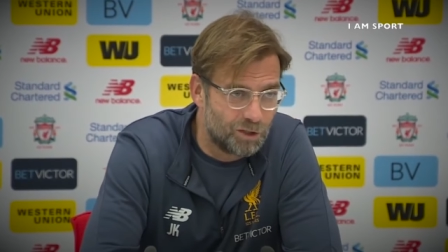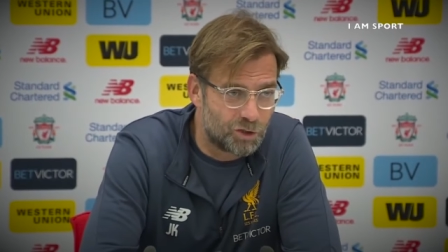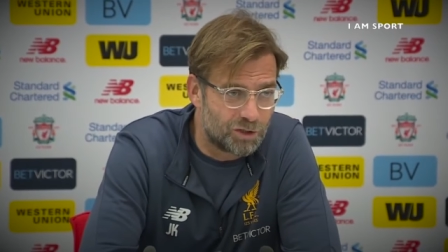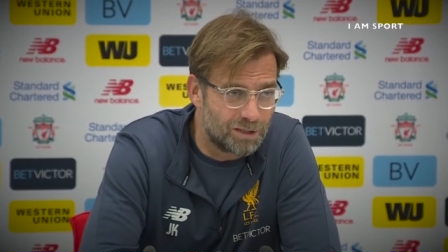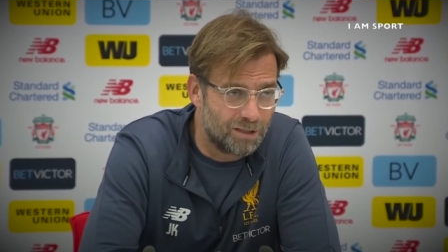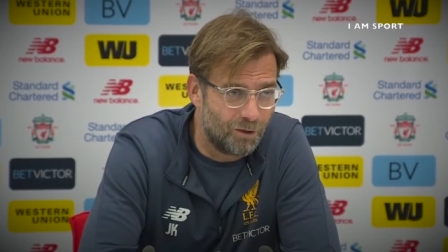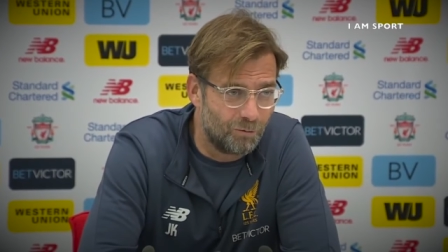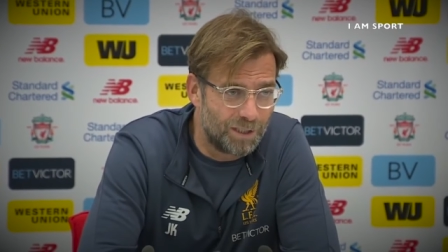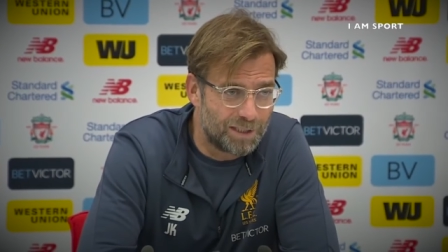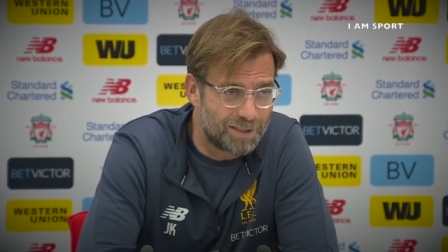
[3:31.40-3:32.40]
it's
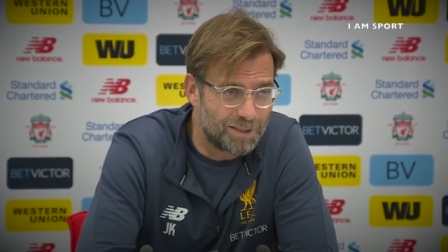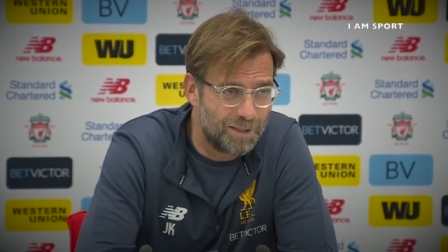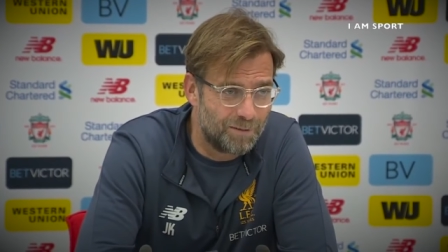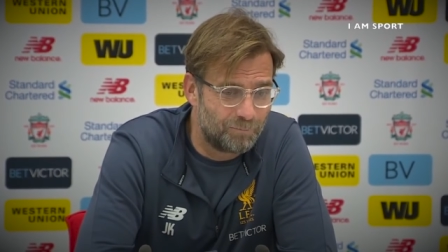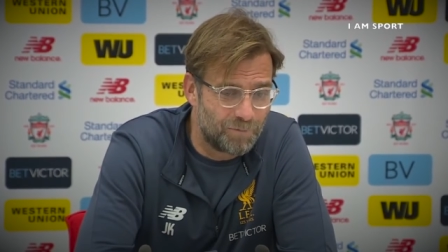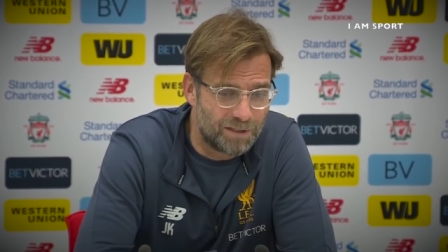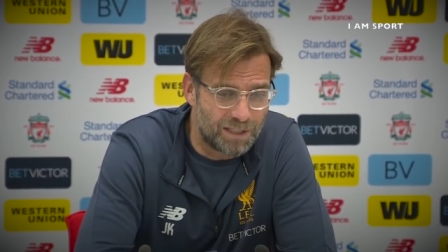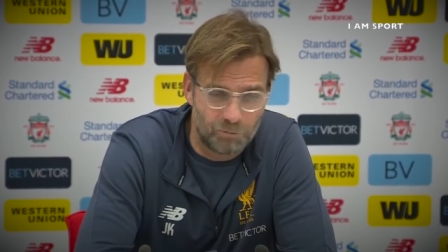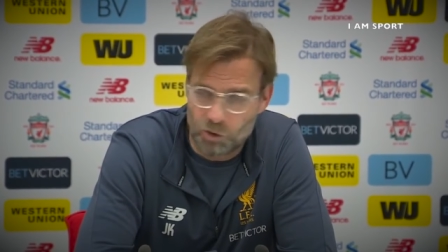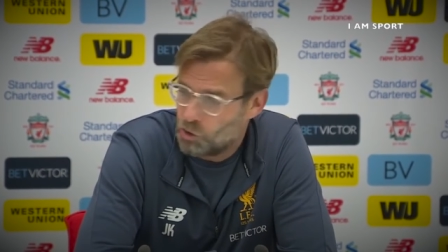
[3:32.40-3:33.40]
always um,
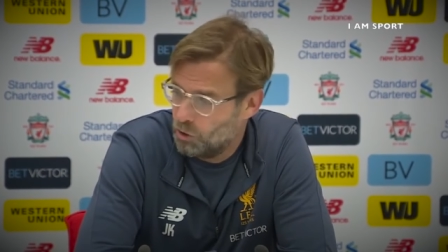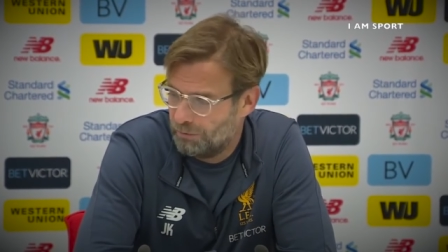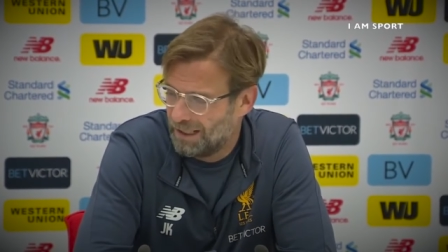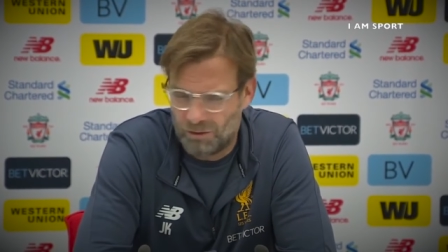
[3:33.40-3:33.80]
it's I'm not sure